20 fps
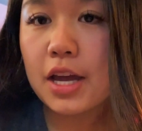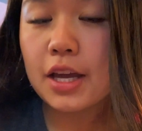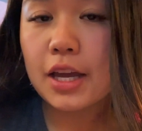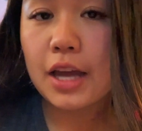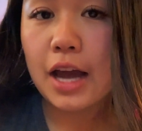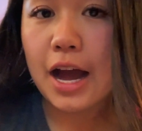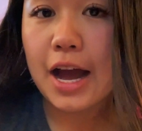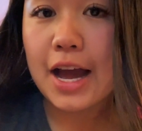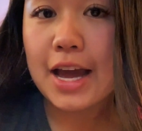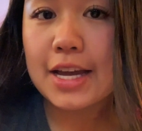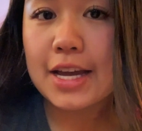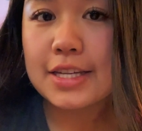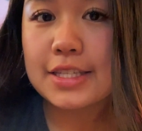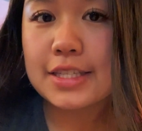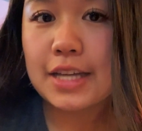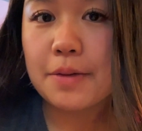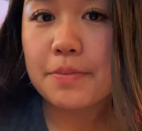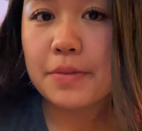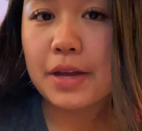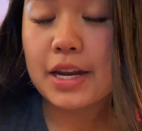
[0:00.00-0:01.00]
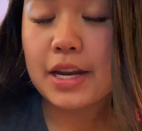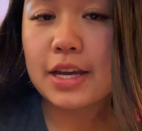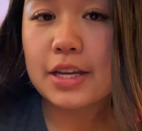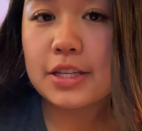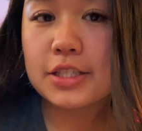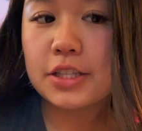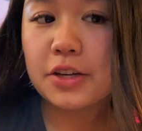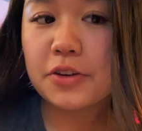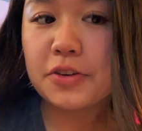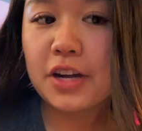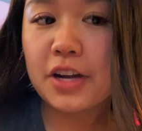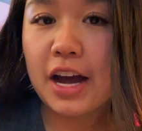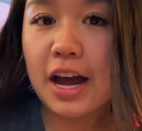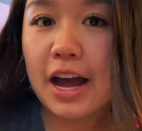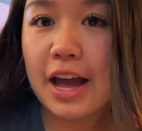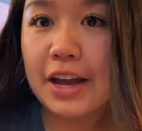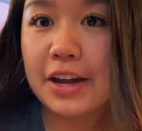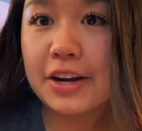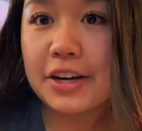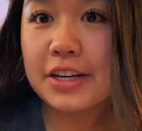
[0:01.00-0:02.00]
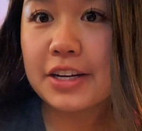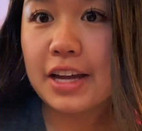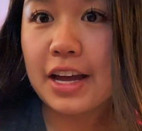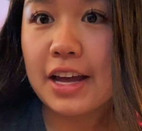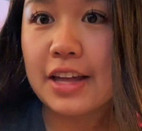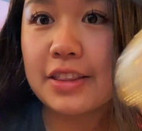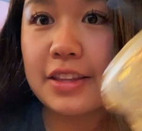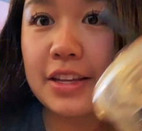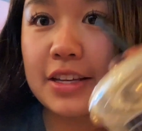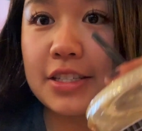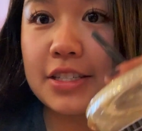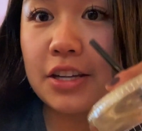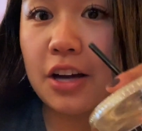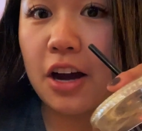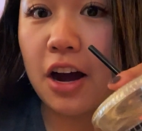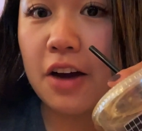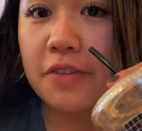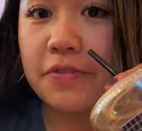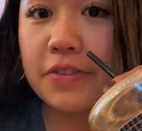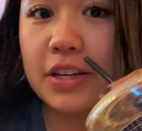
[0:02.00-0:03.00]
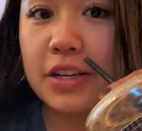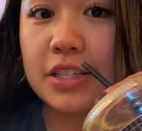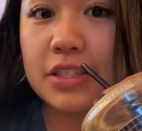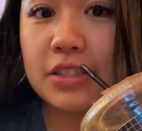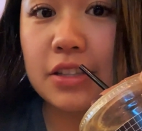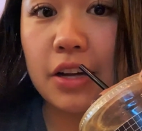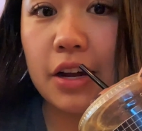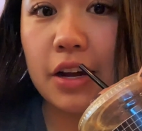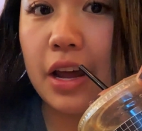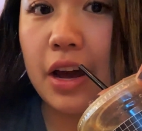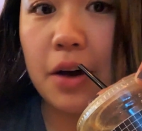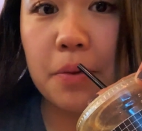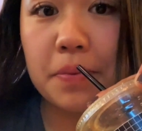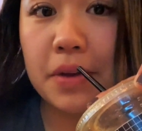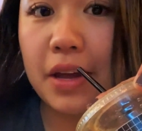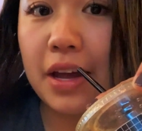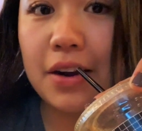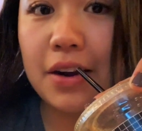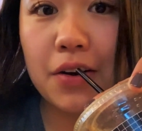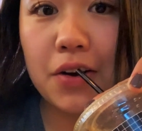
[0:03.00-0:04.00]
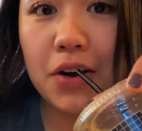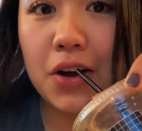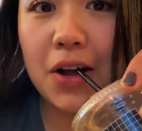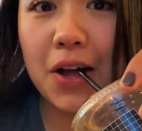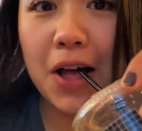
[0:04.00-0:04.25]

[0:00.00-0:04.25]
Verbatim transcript: Guys, I'm getting so tired and this coffee is not helping at all.